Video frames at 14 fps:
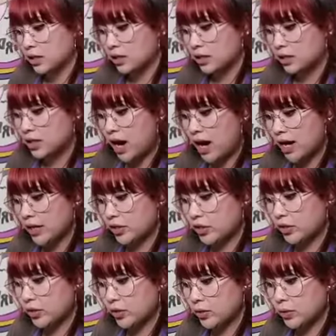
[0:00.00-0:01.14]
guide
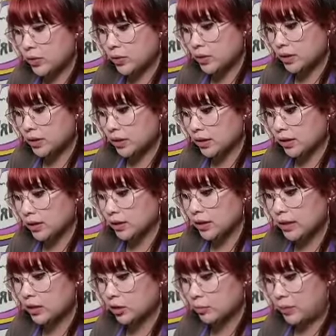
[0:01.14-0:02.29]
you a
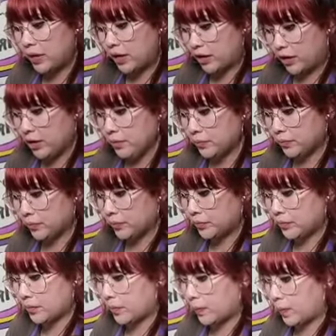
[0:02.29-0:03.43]
little better.
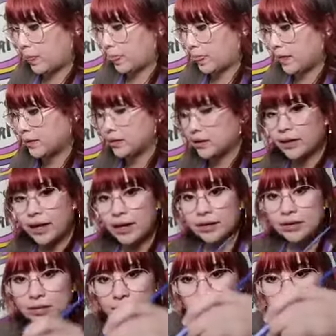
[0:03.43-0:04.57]
Okay, so